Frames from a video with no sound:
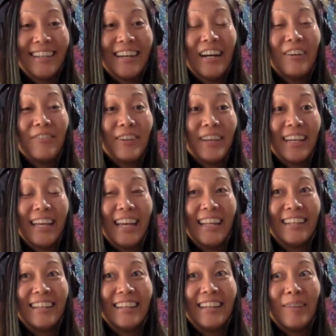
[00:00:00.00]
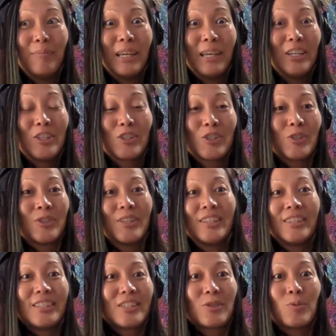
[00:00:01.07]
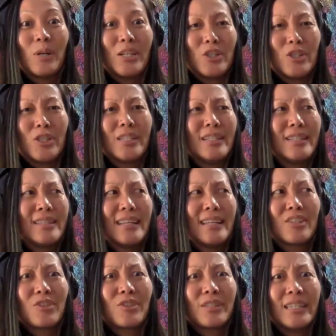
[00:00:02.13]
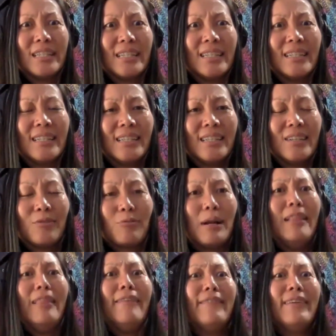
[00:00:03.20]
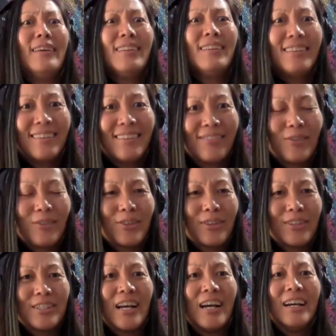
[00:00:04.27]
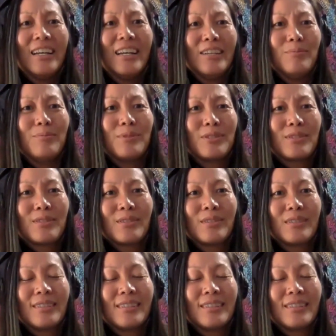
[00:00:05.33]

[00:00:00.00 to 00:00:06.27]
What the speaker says: of it and making sure that this question is actually relevant for the times.